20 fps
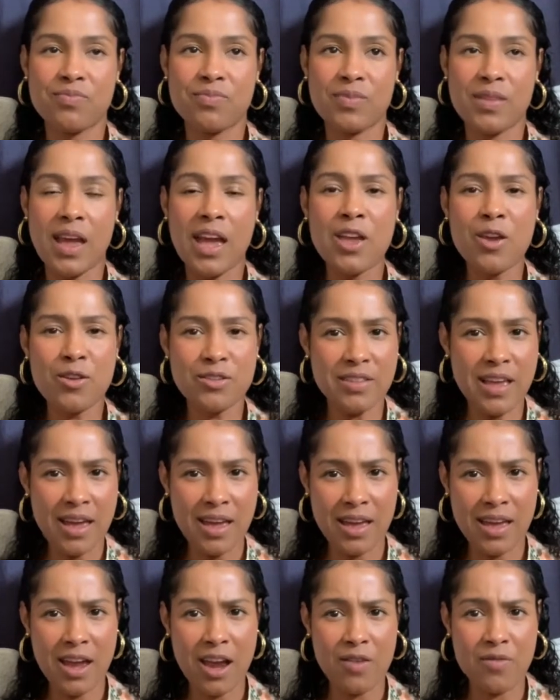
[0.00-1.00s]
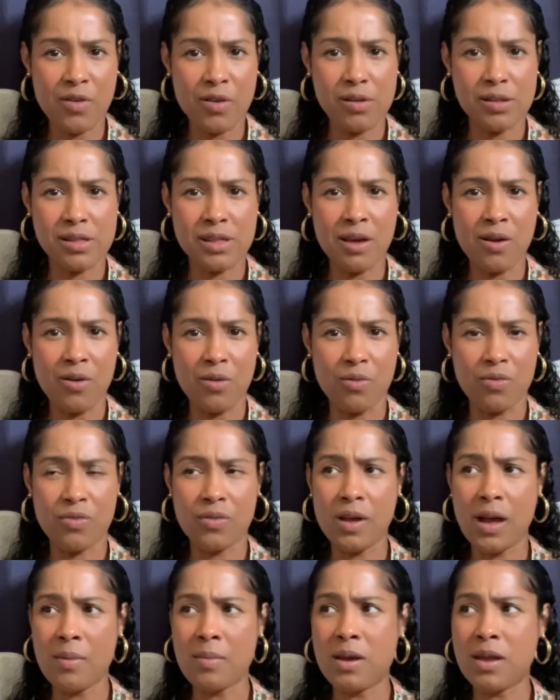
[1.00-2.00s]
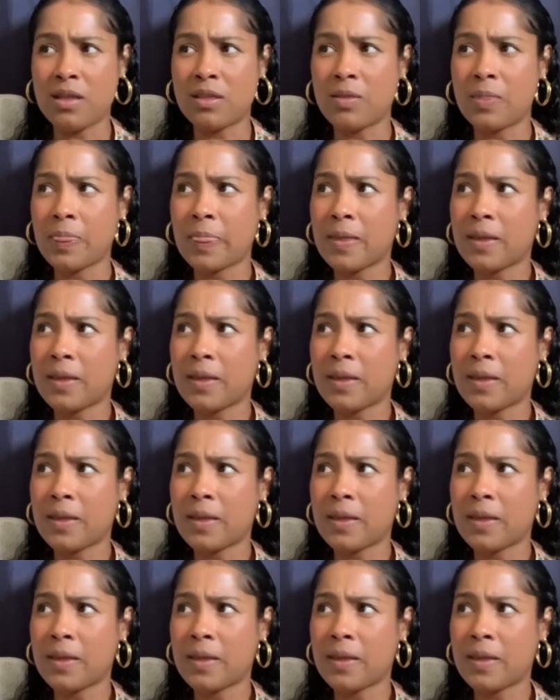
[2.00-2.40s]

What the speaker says: and you're taking care of yourself. I mean,